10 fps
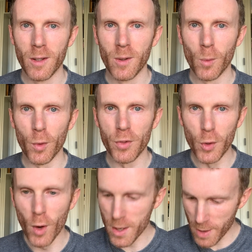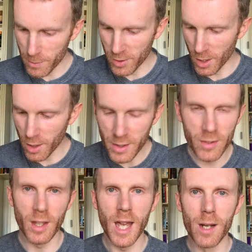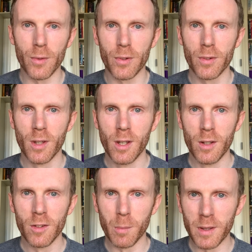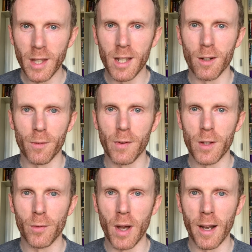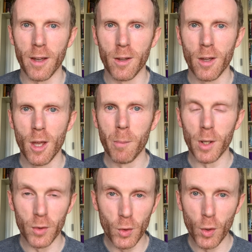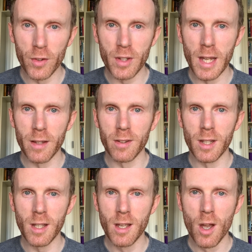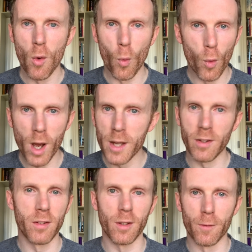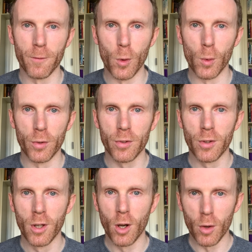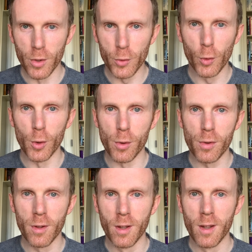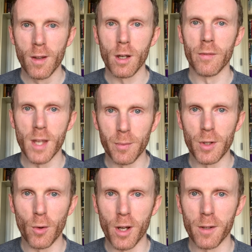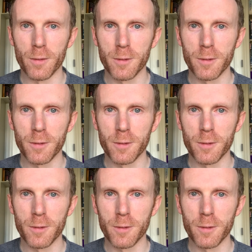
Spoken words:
Was the grave empty? Are these accounts to be taken at face value? Because Christianity rises and falls on the truth of the empty grave.